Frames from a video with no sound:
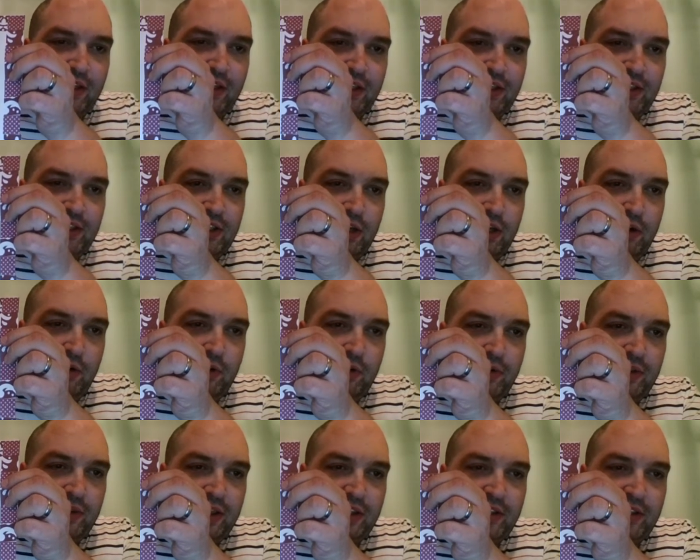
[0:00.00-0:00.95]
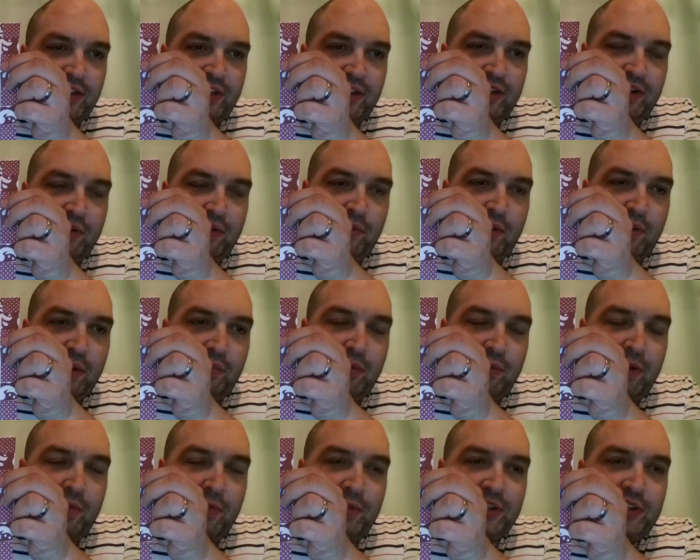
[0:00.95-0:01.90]
So we
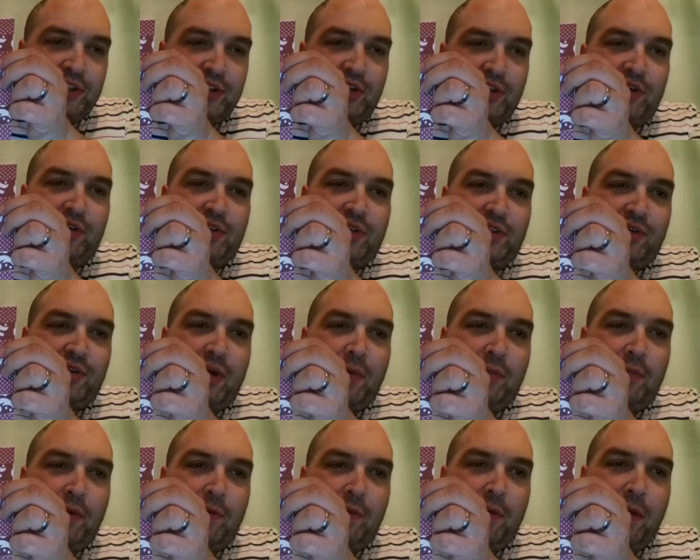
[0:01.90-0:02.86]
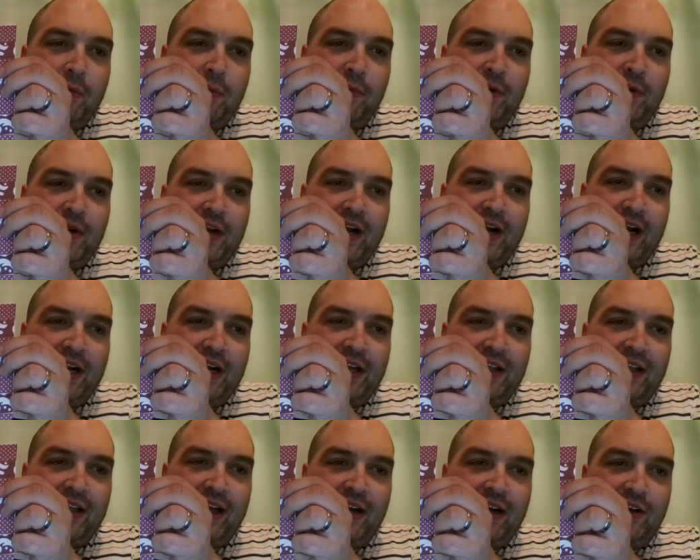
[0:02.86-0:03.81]
pretty much took scrapbook paper and cut
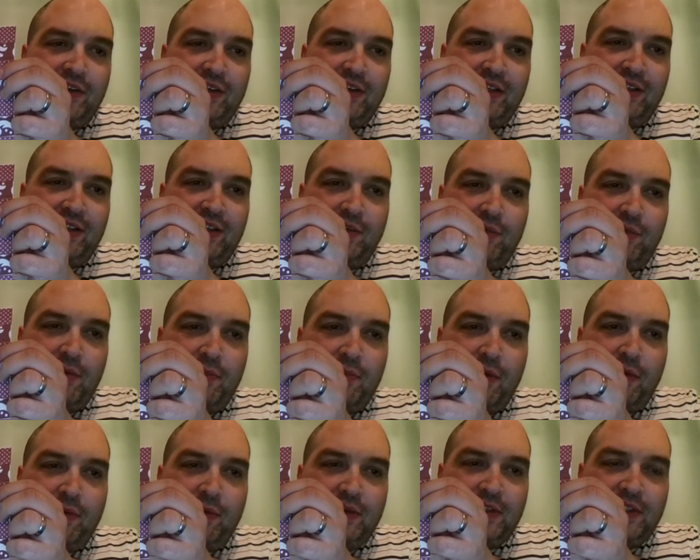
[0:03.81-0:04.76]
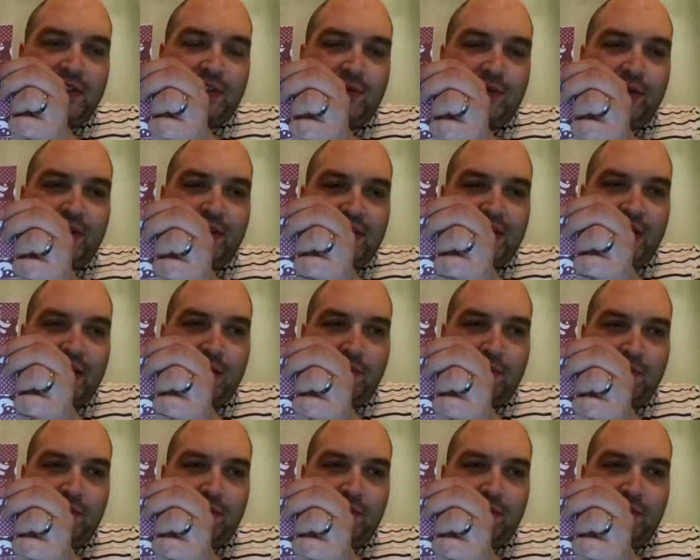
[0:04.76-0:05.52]
it down into the 1 by 1 squares to help